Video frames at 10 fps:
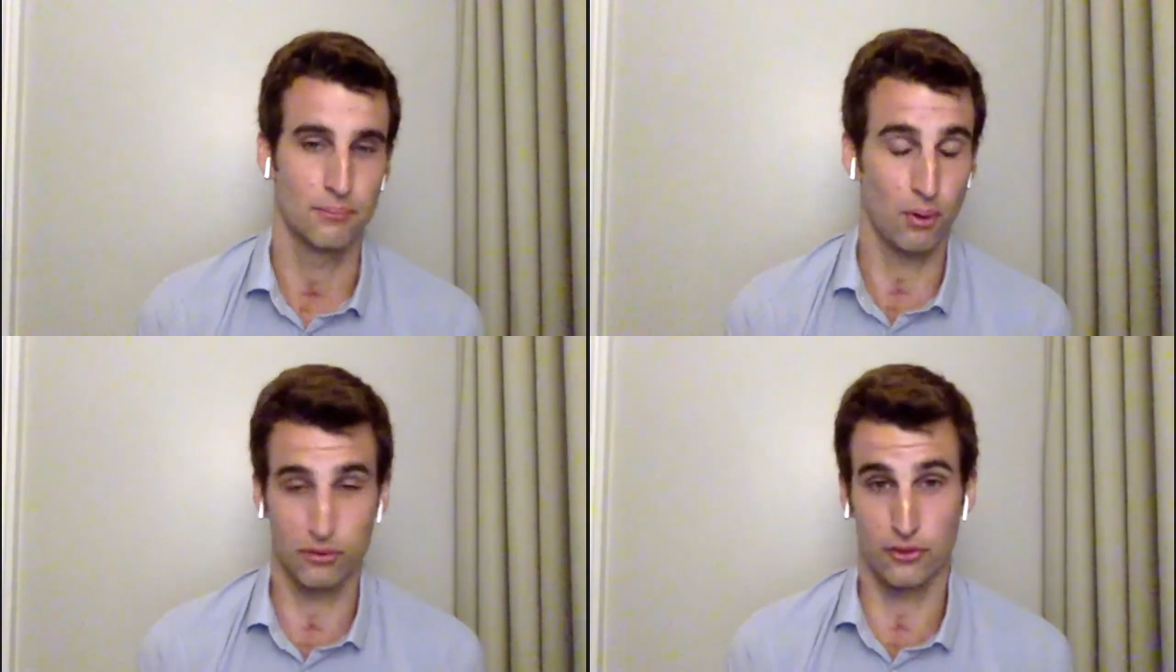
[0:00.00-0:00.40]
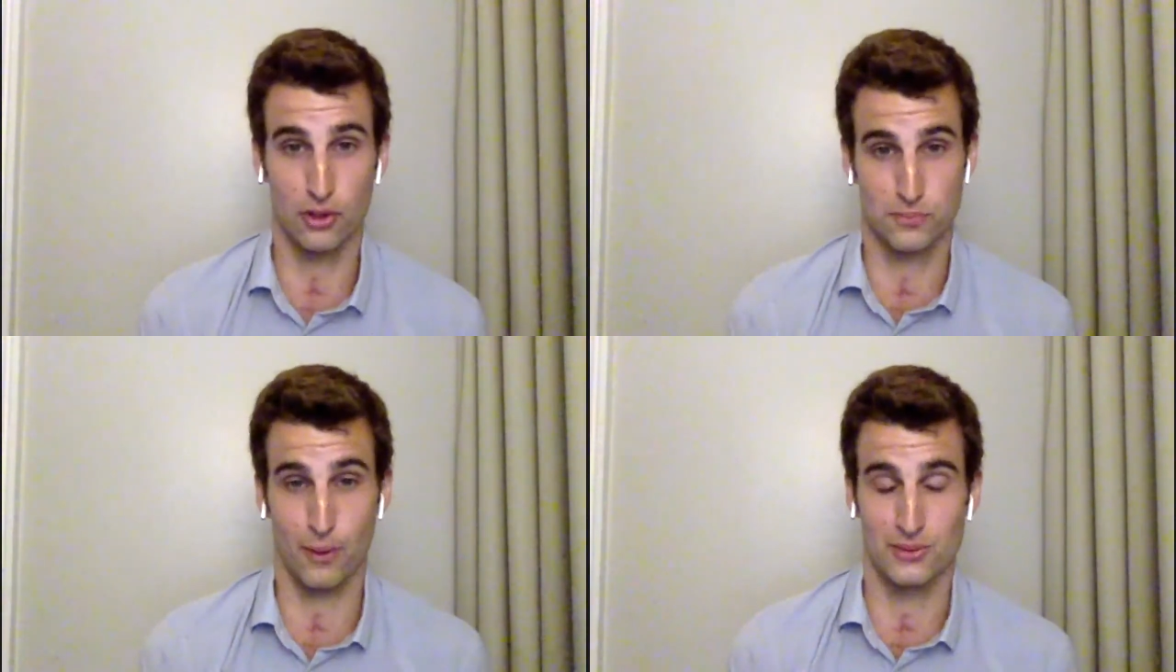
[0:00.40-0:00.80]
of
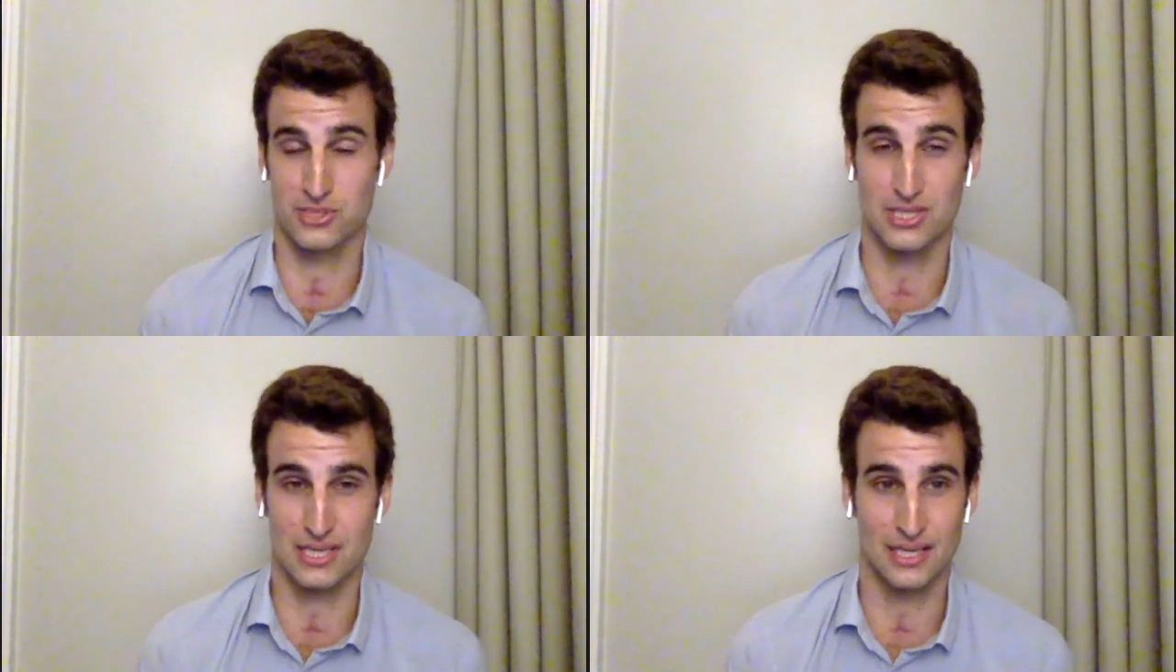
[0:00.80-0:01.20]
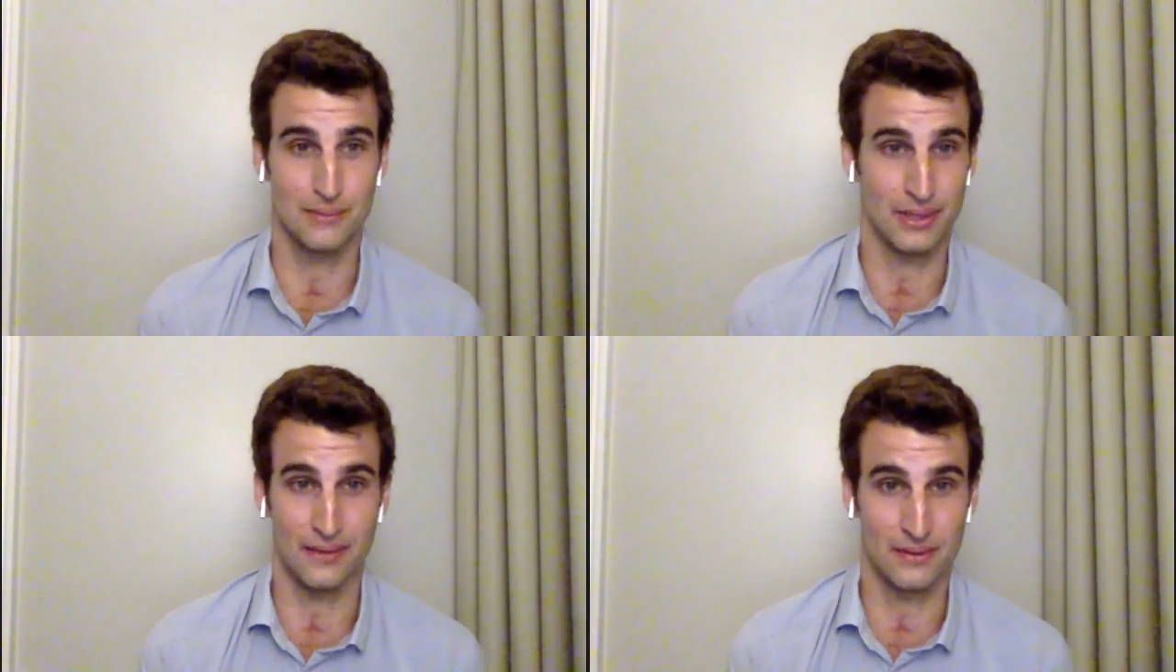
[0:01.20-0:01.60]
those purposes
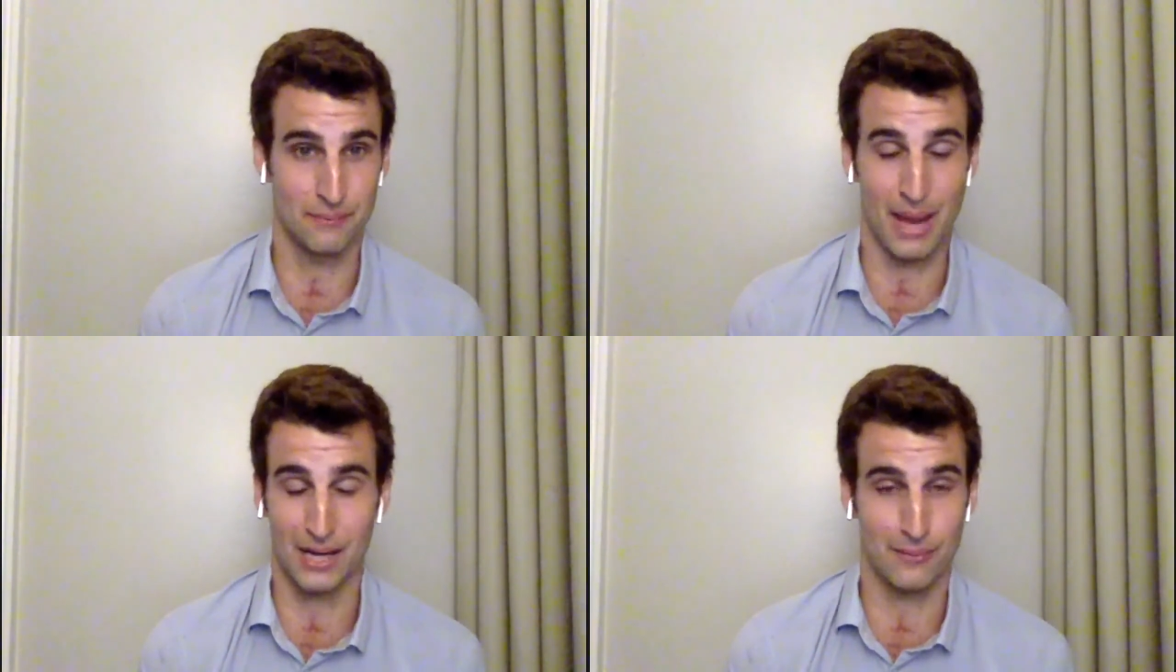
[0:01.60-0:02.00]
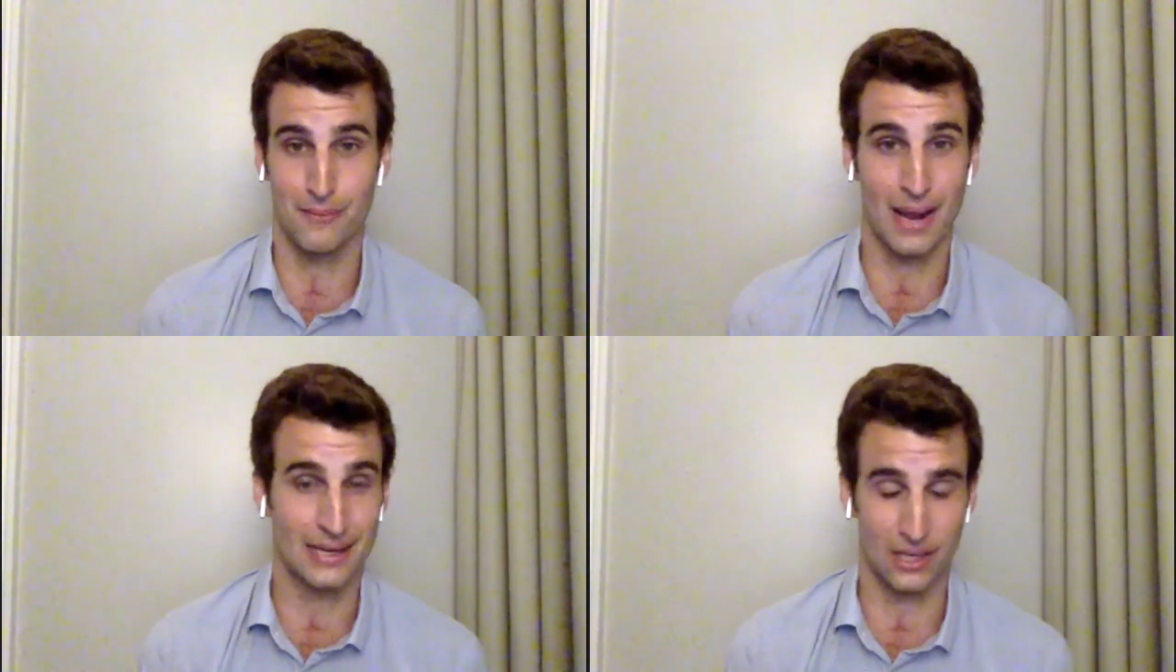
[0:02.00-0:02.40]
in the back of
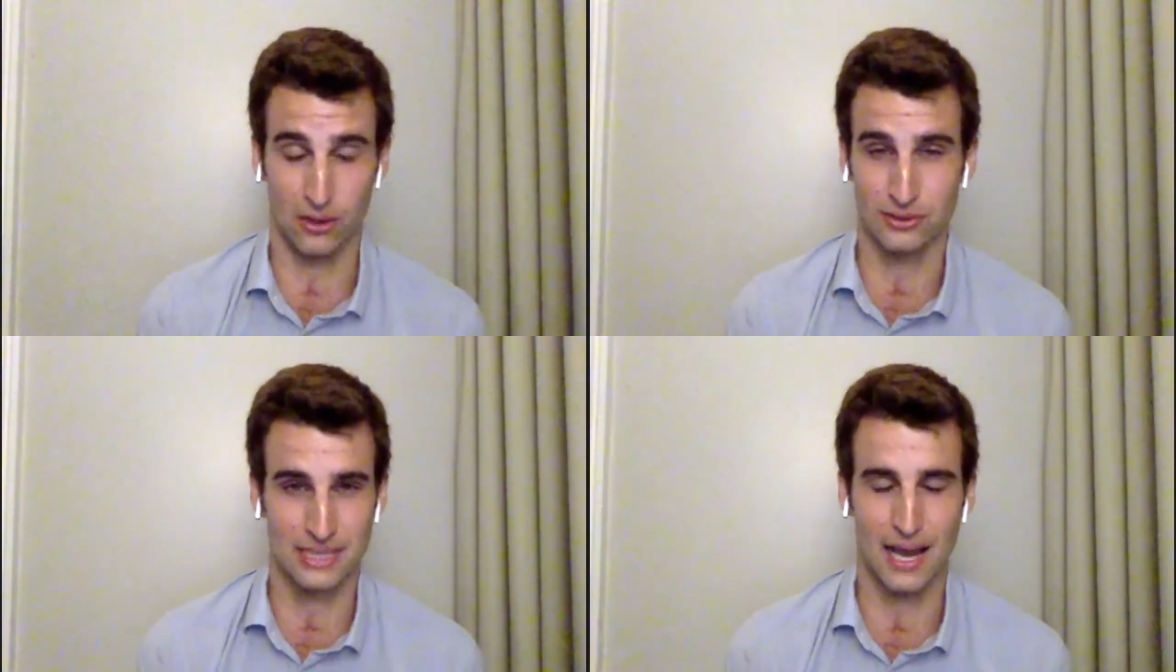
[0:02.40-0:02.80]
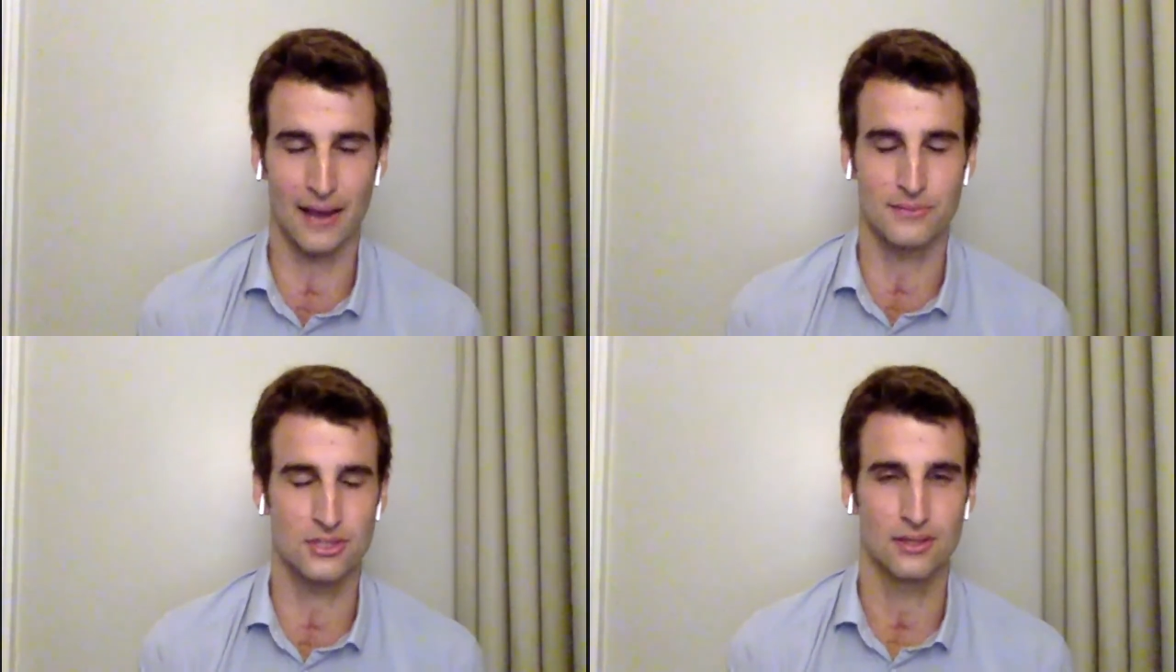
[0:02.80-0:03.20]
my mind at all
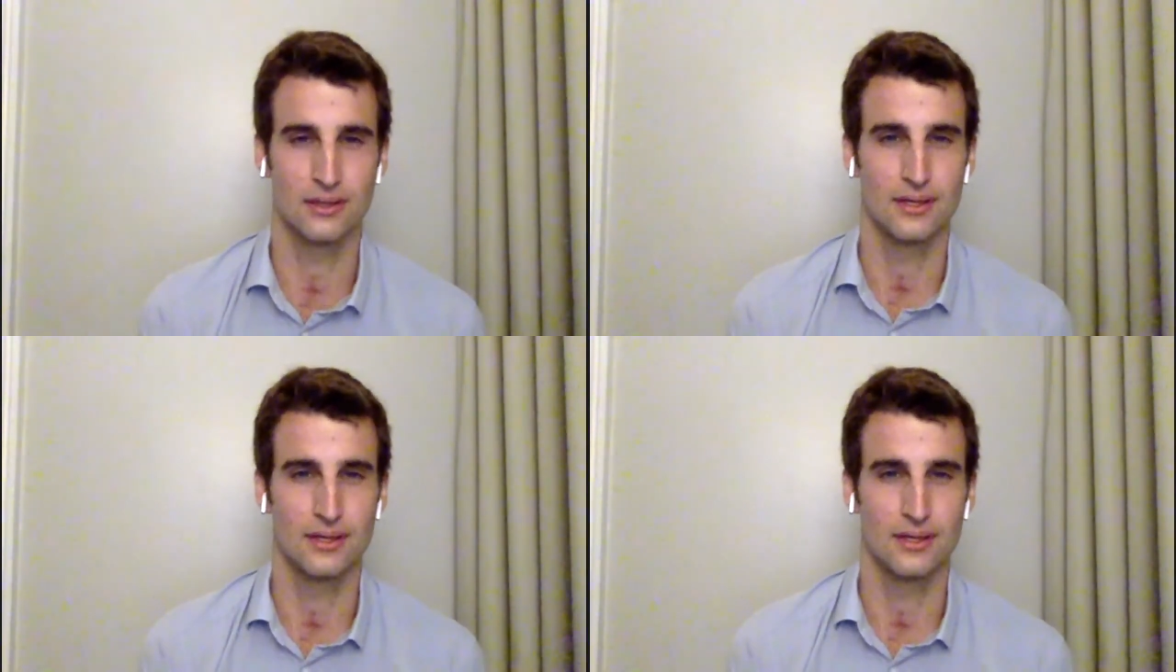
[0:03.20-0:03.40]
times,